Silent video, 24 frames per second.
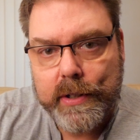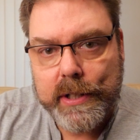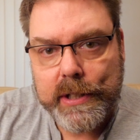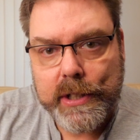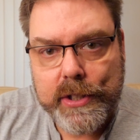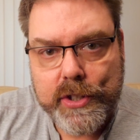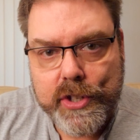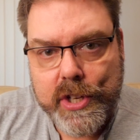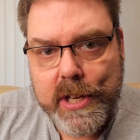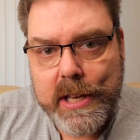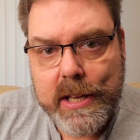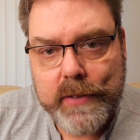can
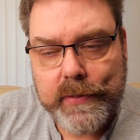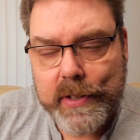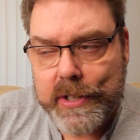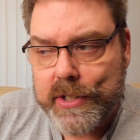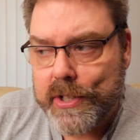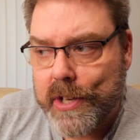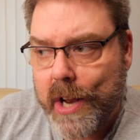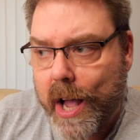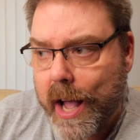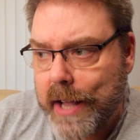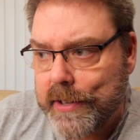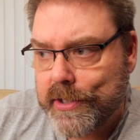achieve.
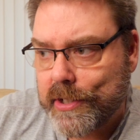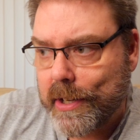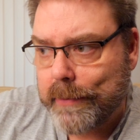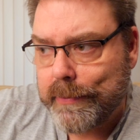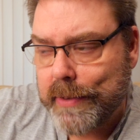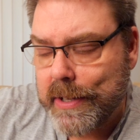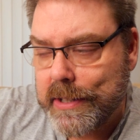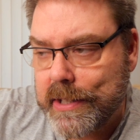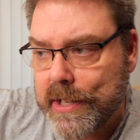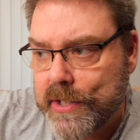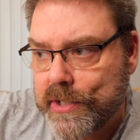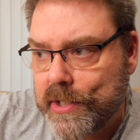It's not
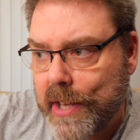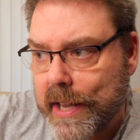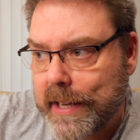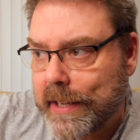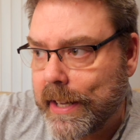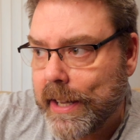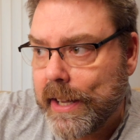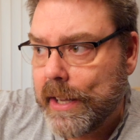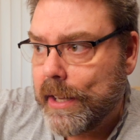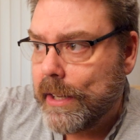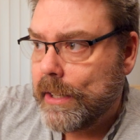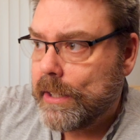something that's like,